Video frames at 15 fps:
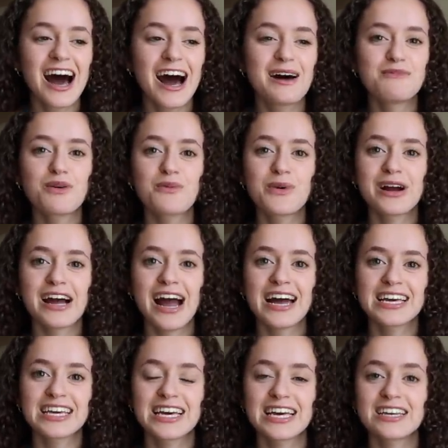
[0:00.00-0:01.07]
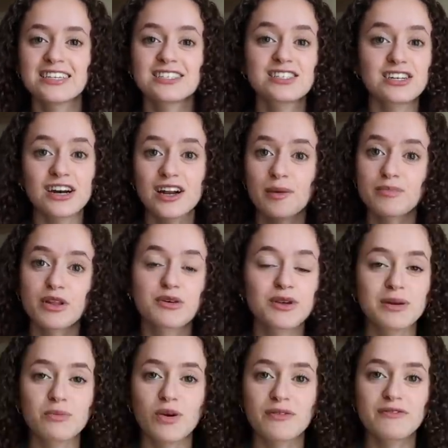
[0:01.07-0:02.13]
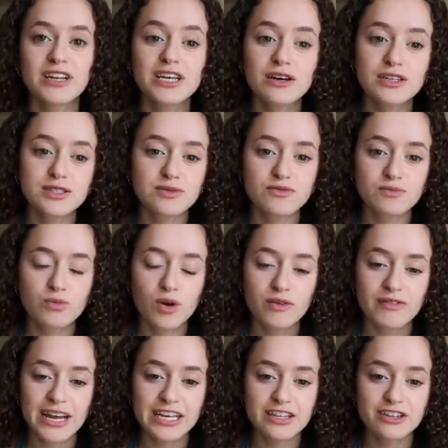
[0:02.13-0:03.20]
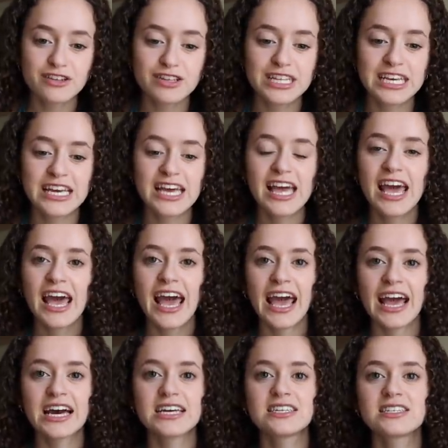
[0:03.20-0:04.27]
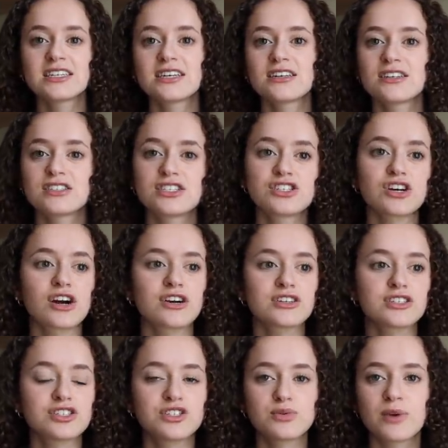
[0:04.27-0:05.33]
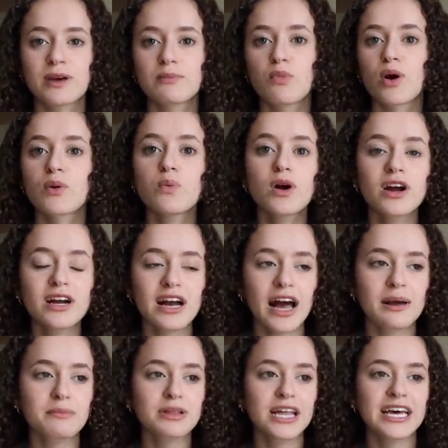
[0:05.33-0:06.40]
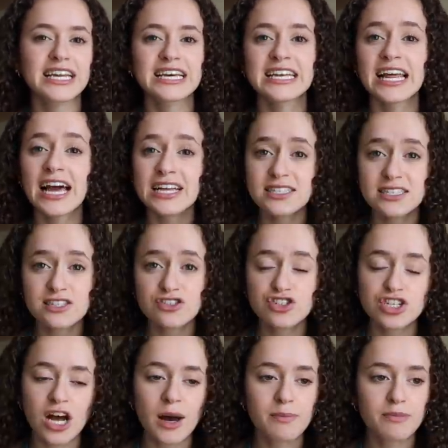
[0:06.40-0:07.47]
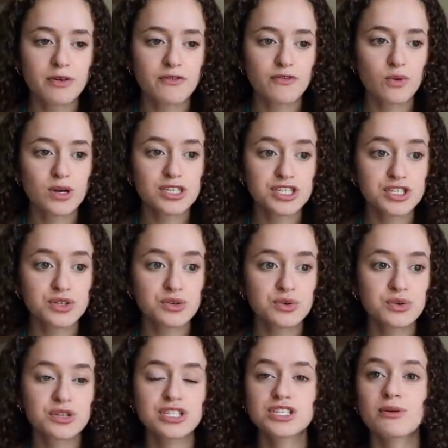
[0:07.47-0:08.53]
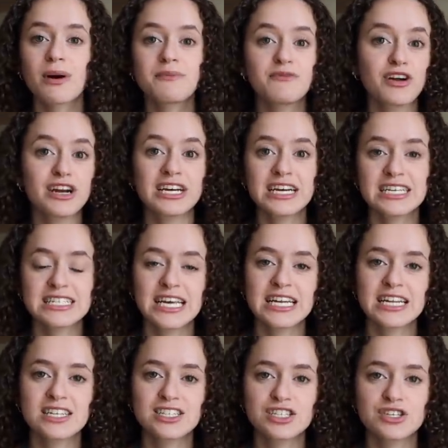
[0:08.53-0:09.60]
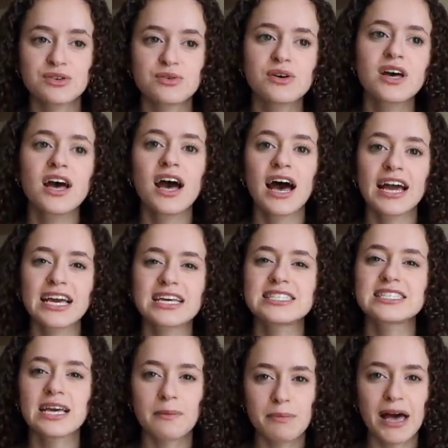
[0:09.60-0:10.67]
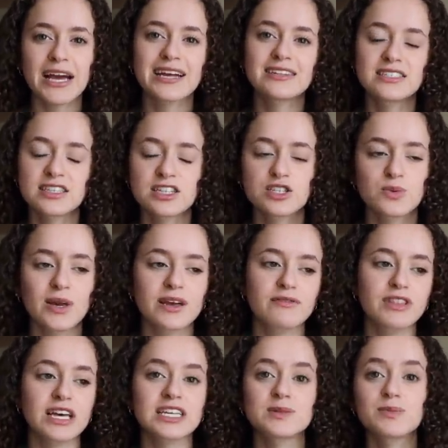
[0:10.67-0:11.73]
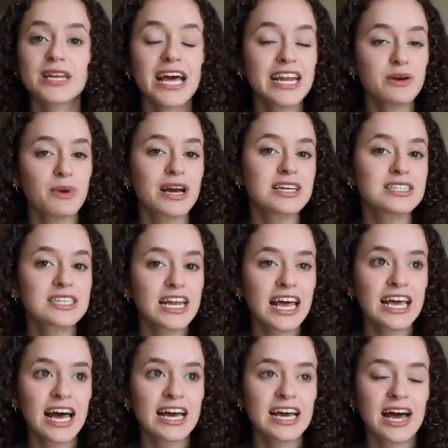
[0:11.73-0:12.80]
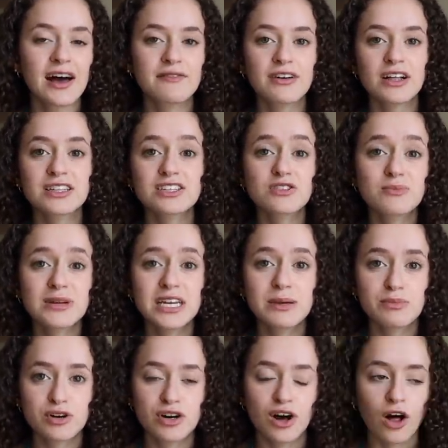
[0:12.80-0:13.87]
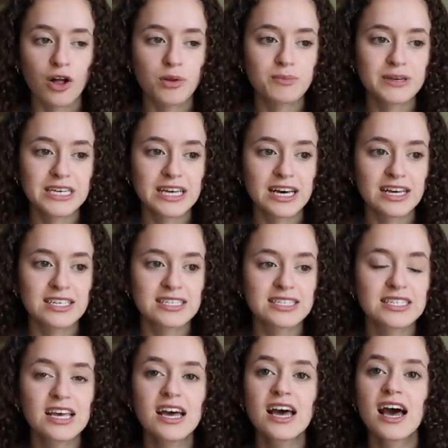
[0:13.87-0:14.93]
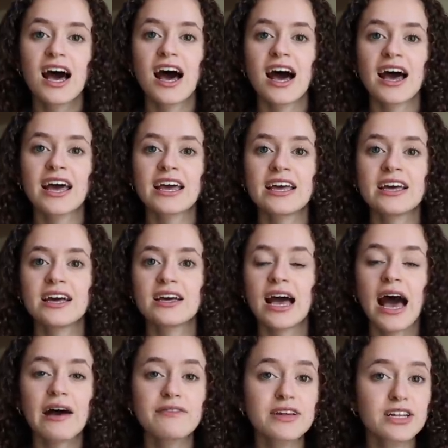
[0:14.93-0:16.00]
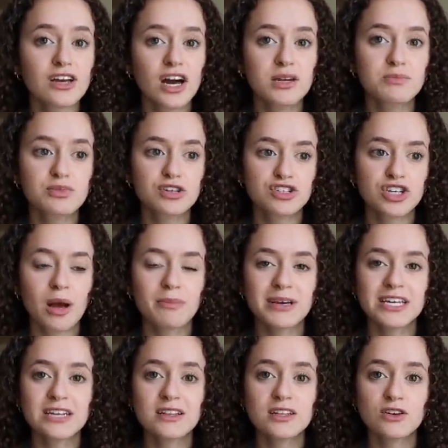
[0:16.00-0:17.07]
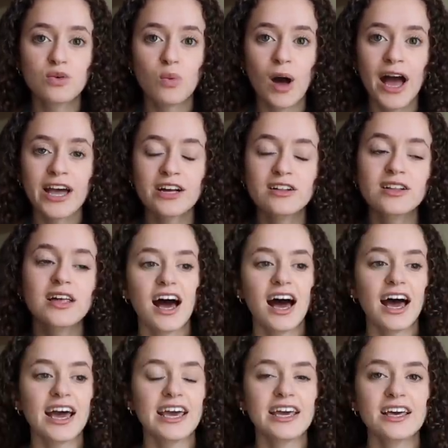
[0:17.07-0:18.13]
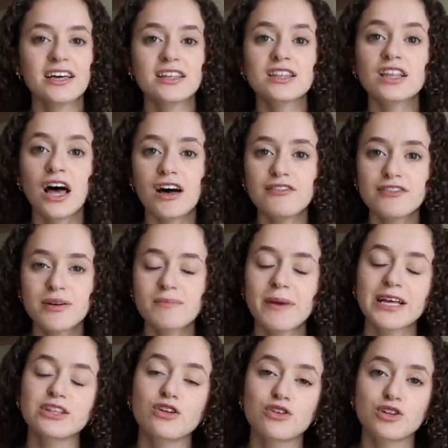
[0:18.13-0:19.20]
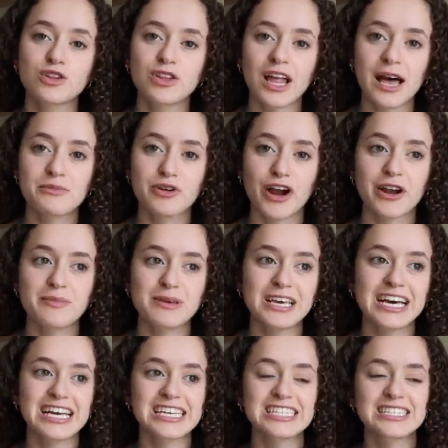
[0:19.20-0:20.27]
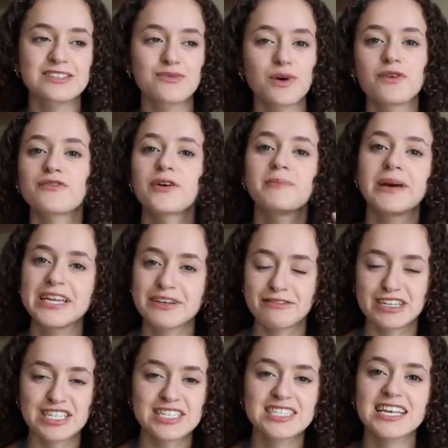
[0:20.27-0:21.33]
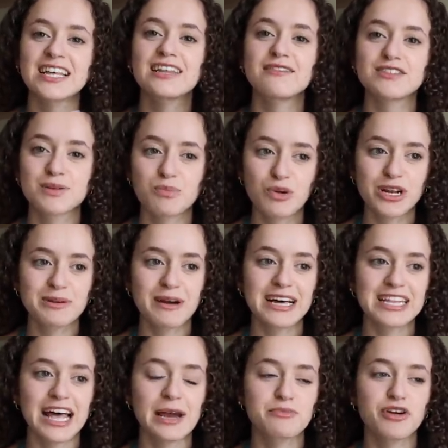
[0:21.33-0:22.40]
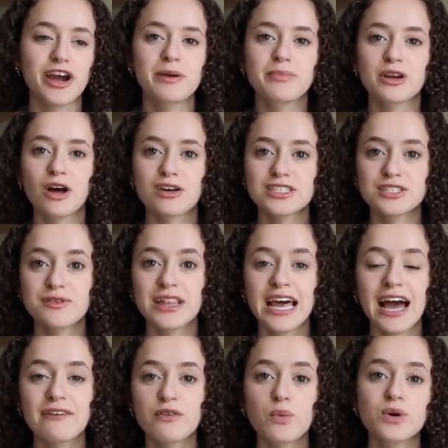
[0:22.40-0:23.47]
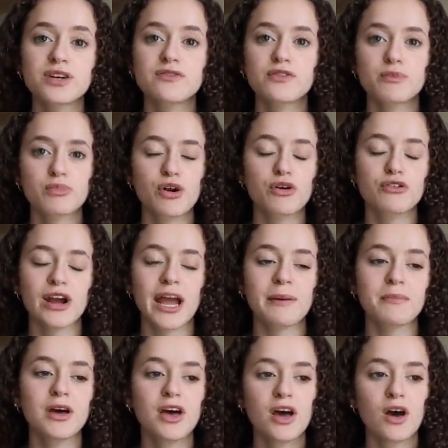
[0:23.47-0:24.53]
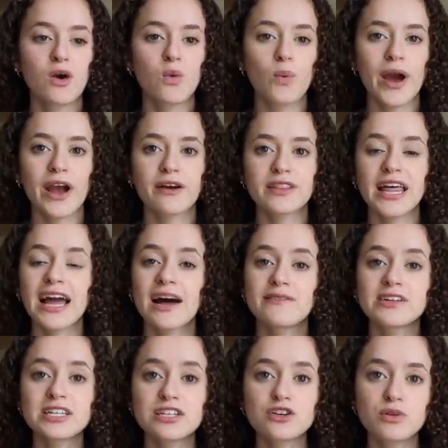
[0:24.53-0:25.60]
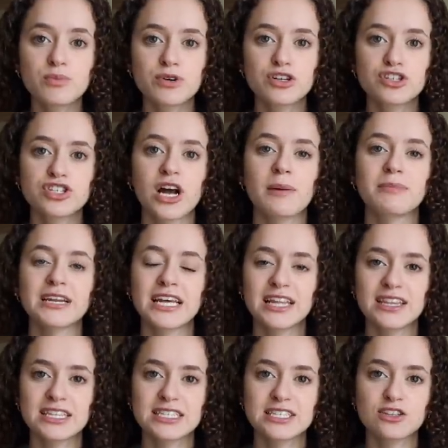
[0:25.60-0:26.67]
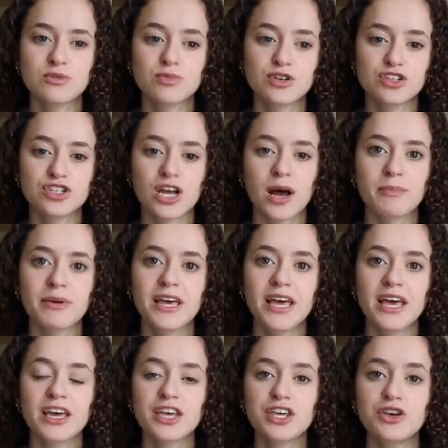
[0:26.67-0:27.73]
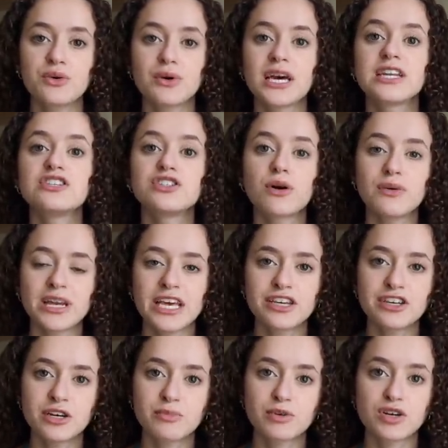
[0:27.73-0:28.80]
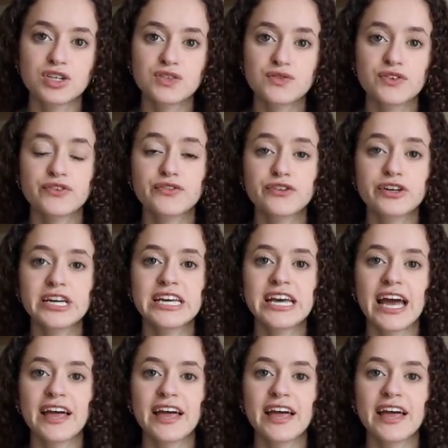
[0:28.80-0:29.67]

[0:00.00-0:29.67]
um, where I can start uploading more videos more regularly and start doing more work. I'm planning an Etsy shop for soon so I'm very excited to I guess get back into the swing of things but anyway today I have a little mini book haul because I haven't gone book shopping in a little while. I love my local library because well for many reasons I love supporting my library but also also they have a wonderful program where they have a little bookshop and in this little bookshop you can donate your books for free